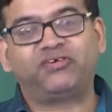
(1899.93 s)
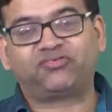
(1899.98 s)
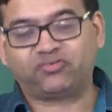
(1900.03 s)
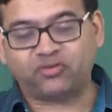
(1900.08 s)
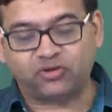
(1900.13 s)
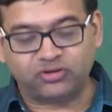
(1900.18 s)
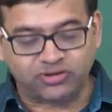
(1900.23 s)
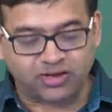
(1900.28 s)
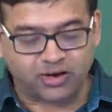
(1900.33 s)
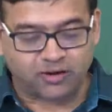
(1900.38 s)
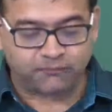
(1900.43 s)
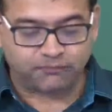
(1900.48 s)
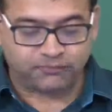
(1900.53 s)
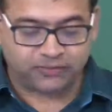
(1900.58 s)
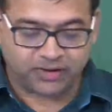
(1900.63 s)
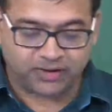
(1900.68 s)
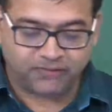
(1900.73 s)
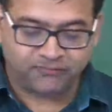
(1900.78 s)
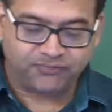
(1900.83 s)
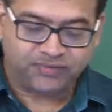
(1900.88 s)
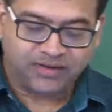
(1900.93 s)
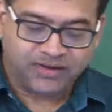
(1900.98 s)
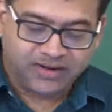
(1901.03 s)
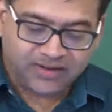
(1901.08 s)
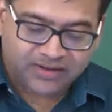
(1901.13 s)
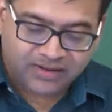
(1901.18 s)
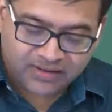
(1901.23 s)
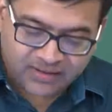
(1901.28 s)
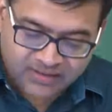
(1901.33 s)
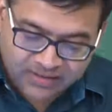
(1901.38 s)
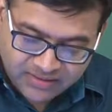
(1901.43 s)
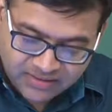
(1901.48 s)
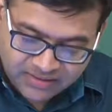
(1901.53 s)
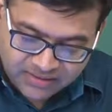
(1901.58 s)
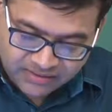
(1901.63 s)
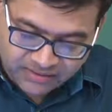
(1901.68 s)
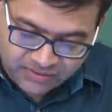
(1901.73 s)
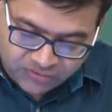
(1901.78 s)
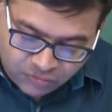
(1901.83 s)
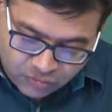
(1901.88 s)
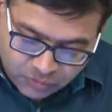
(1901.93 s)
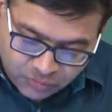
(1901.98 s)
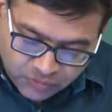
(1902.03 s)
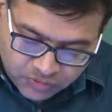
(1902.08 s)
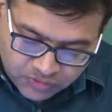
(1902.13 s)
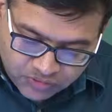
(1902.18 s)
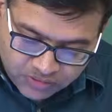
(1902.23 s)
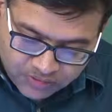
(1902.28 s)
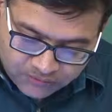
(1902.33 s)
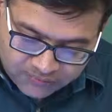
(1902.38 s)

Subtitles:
on the observed distribution of the